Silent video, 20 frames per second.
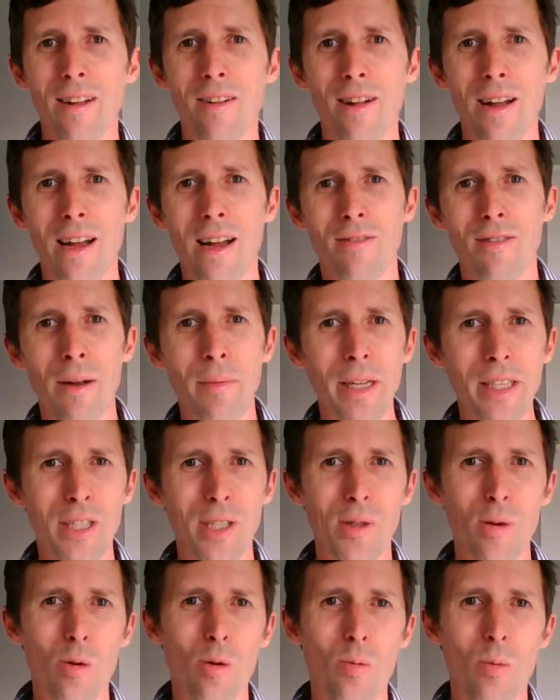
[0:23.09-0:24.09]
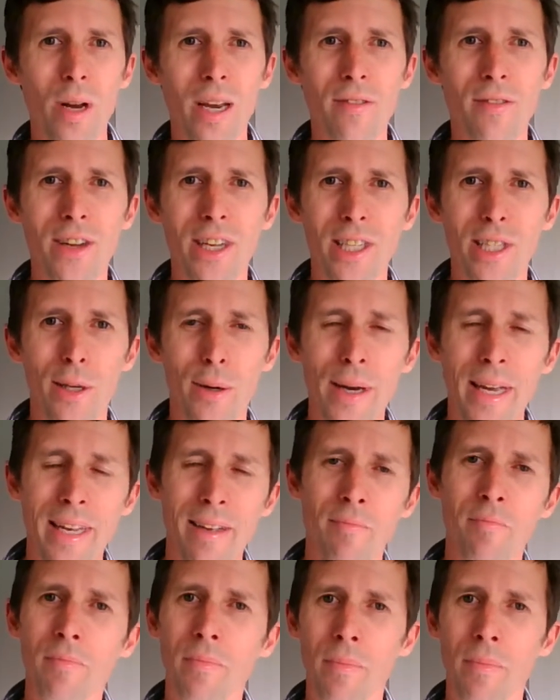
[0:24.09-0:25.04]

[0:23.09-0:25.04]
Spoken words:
rabbits or whatever you're doing.